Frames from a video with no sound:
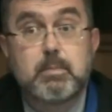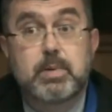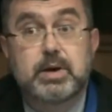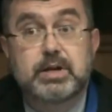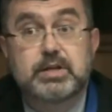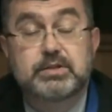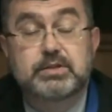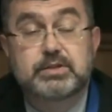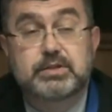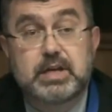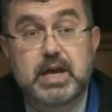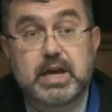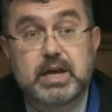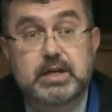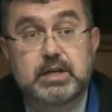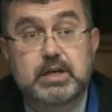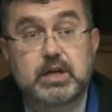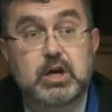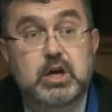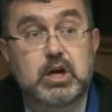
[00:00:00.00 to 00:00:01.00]
but
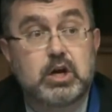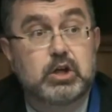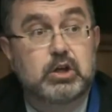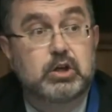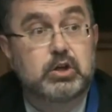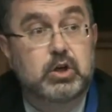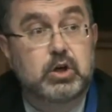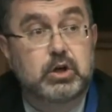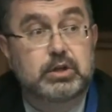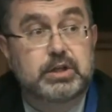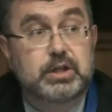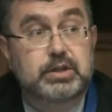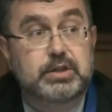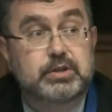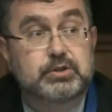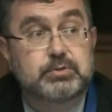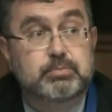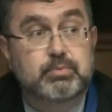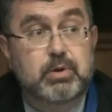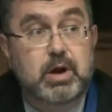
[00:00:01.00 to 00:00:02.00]
instead looked at
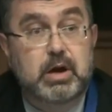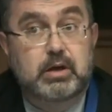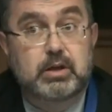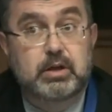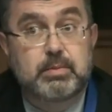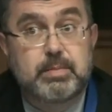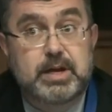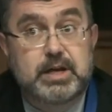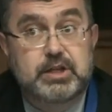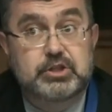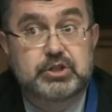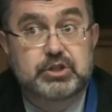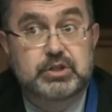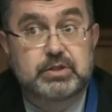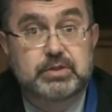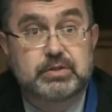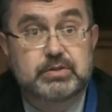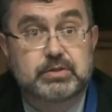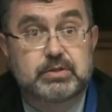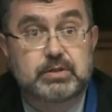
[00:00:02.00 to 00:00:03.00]
these
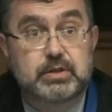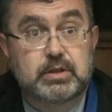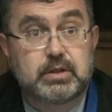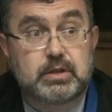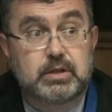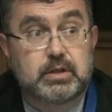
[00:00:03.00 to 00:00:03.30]
proclamations